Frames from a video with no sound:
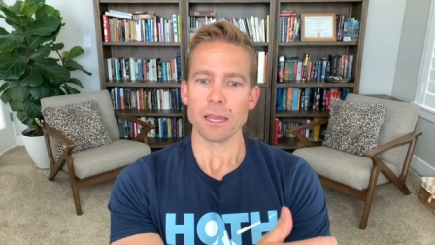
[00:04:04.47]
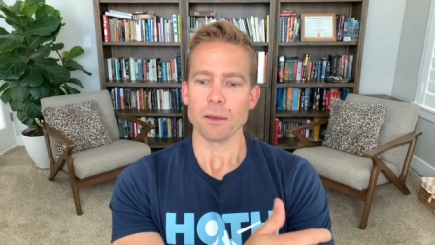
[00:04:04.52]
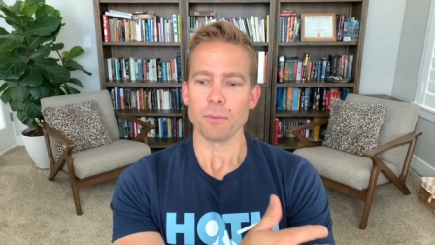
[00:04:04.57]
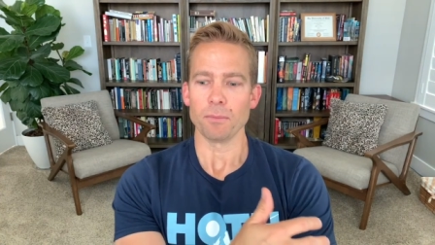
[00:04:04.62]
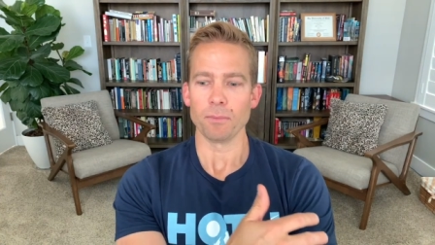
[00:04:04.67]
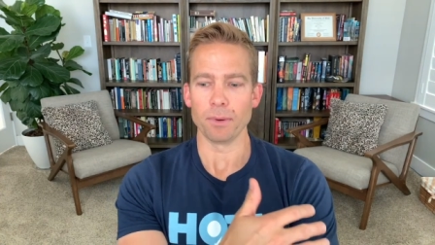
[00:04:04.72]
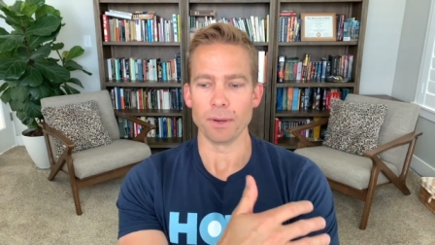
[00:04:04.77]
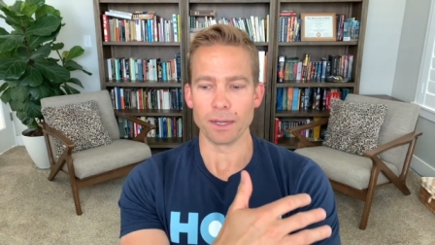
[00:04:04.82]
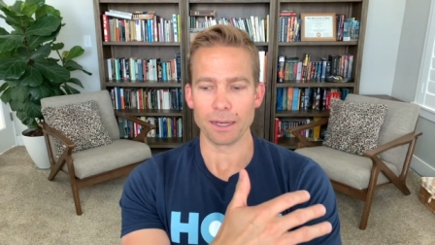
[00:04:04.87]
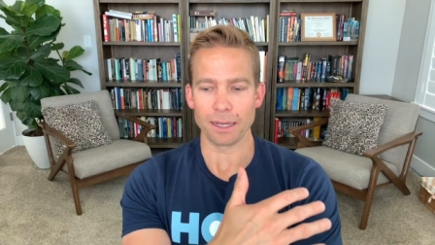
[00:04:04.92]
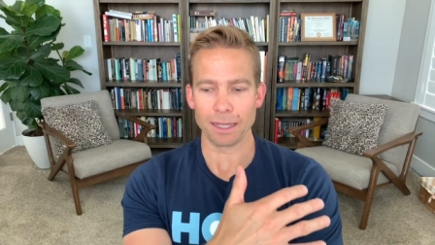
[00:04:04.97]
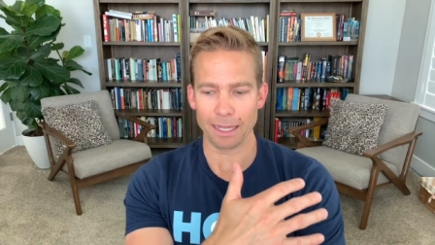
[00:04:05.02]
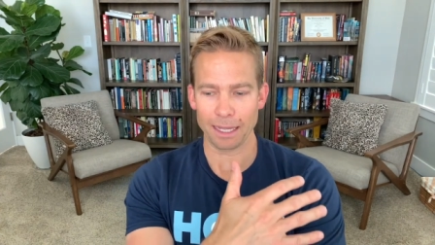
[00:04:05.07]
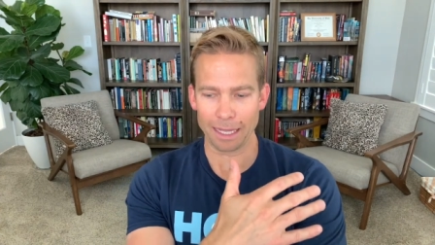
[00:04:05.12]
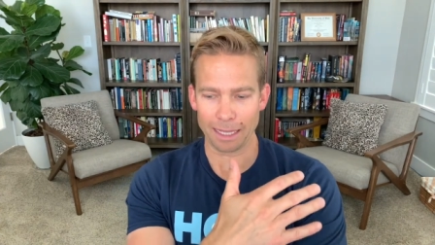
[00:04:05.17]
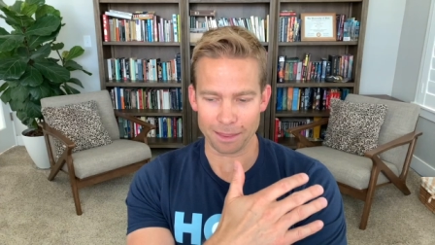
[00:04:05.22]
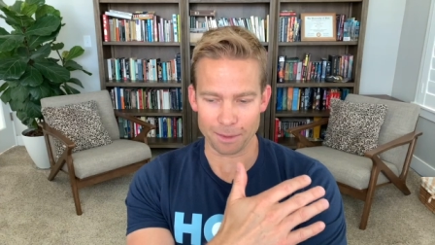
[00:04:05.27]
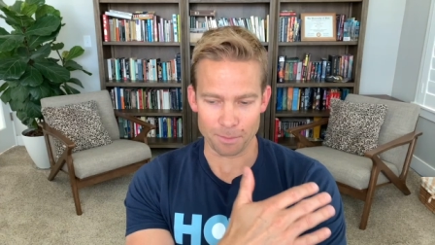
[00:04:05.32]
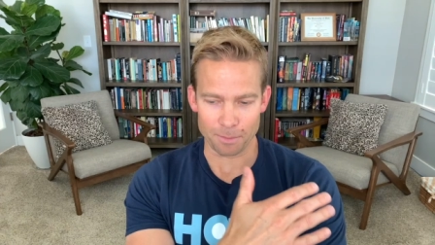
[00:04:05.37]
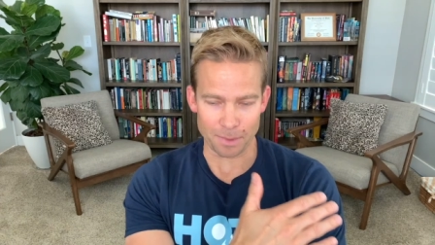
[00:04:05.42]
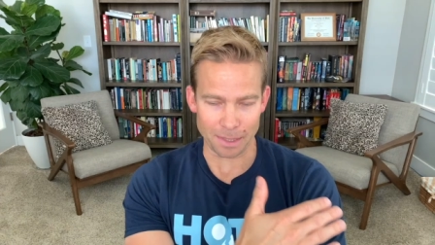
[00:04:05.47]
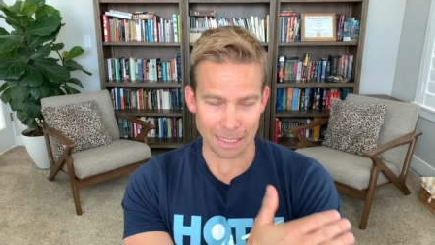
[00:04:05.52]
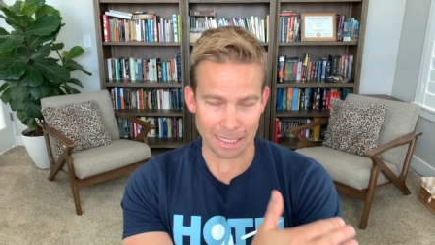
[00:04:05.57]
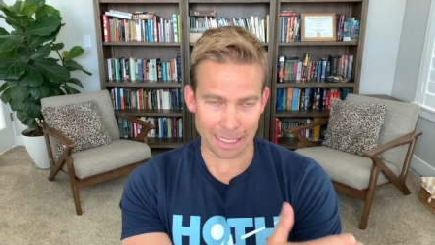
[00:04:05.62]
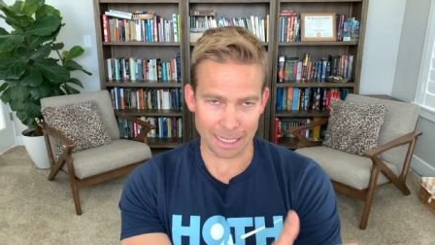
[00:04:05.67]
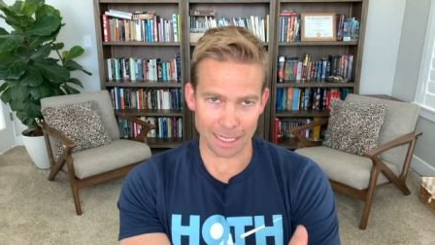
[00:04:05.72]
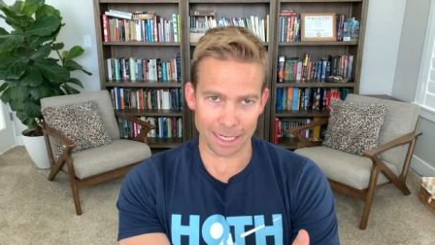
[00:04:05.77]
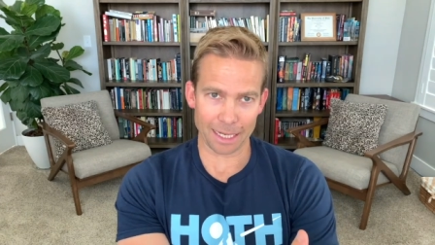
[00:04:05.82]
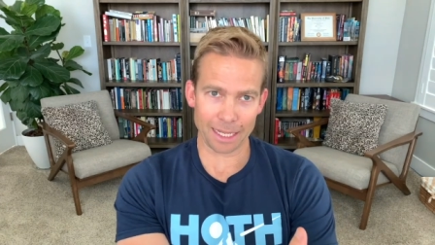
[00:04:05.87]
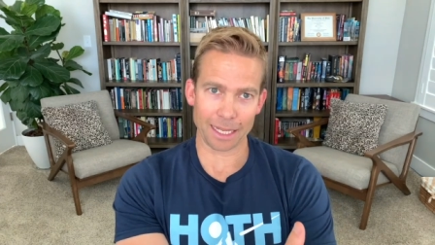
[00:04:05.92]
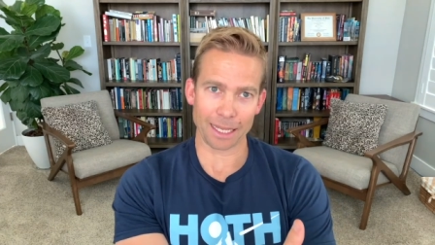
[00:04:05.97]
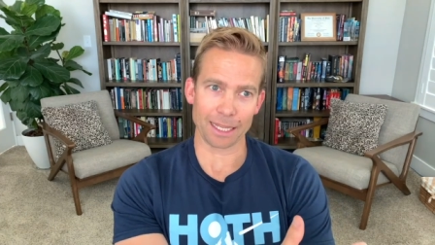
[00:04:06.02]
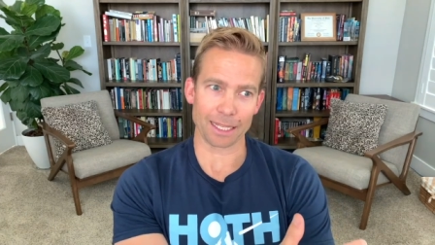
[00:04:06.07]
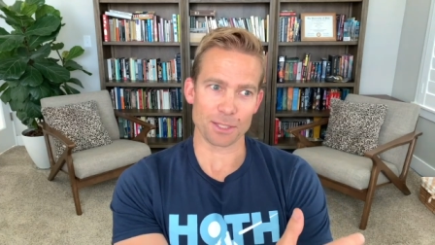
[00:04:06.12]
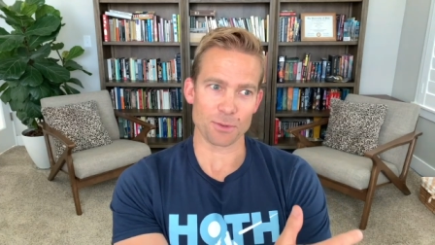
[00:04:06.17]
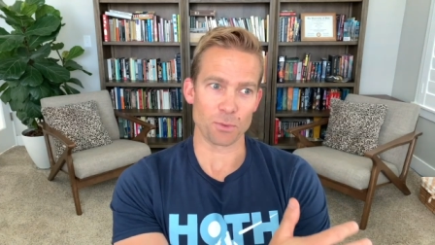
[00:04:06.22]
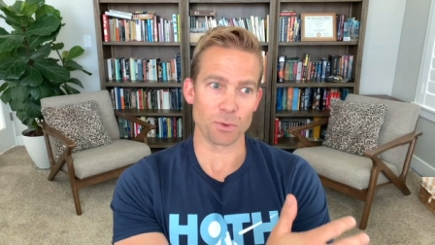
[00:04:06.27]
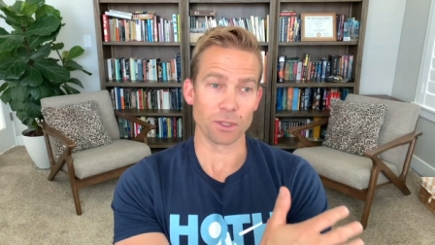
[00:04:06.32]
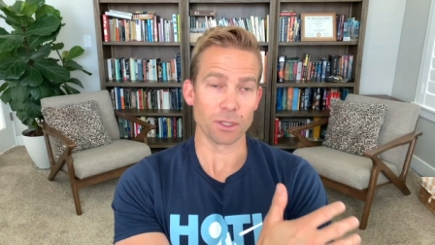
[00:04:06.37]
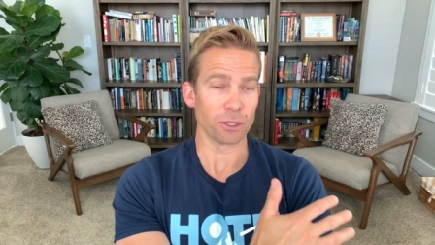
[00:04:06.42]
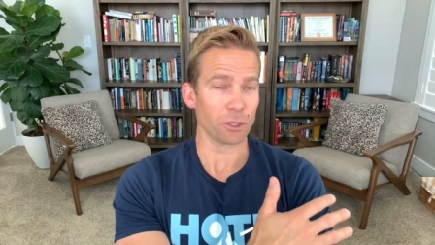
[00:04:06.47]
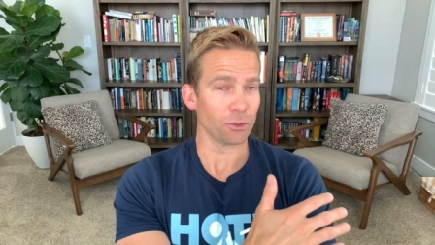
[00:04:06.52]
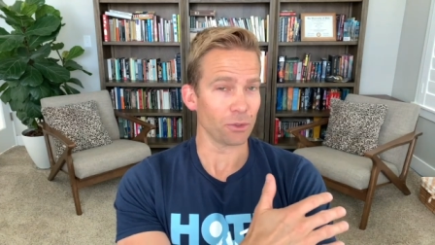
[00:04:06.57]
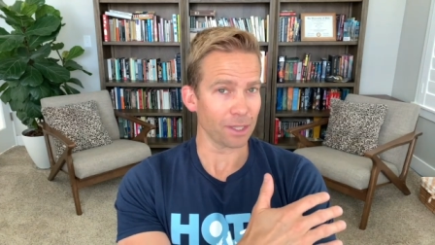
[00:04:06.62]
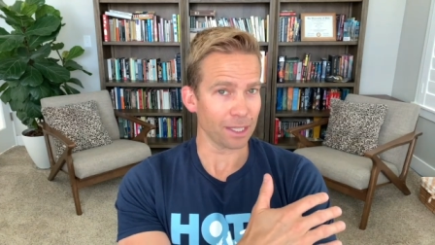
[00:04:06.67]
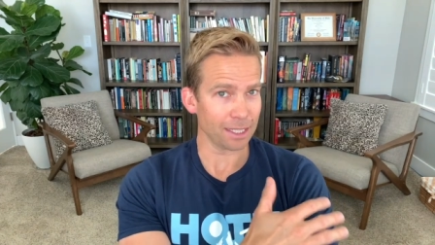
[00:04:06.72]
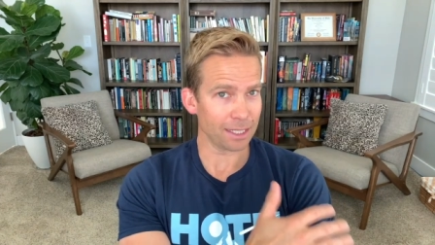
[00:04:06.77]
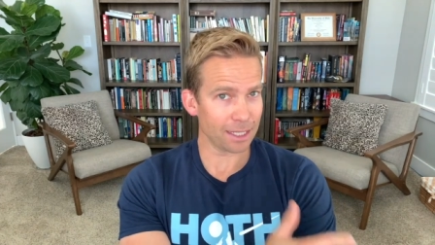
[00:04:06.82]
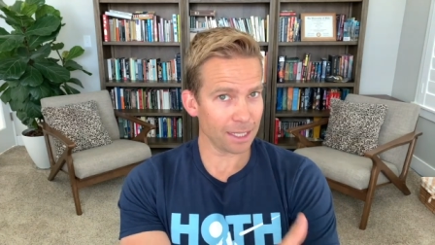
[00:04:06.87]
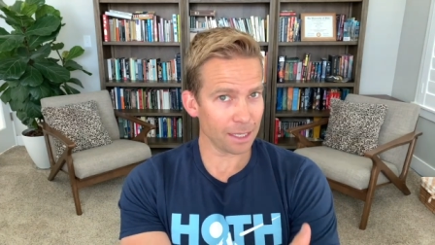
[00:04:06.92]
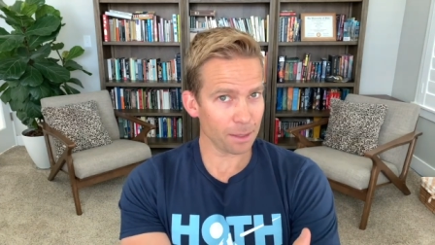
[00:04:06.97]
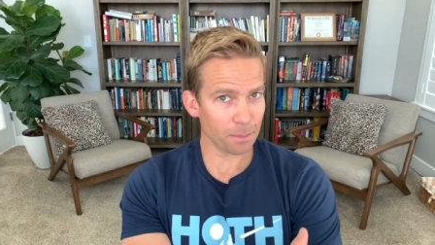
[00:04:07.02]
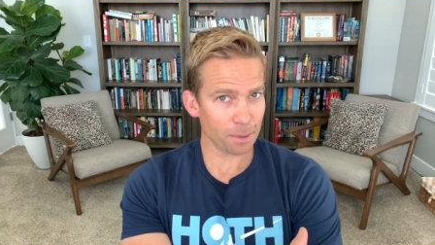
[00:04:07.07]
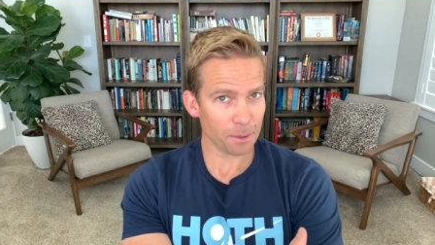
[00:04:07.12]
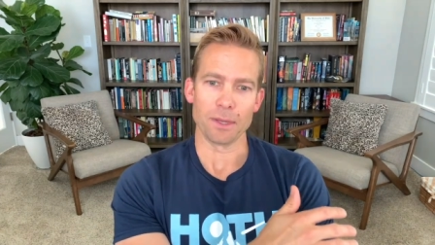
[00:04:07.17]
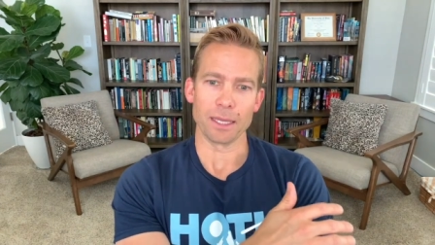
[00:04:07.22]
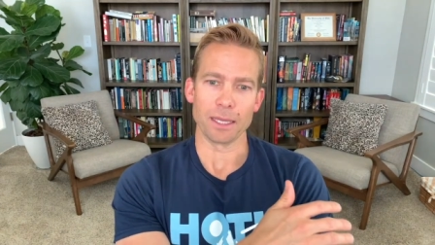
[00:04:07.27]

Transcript: but at the beginning, it's really only a dip.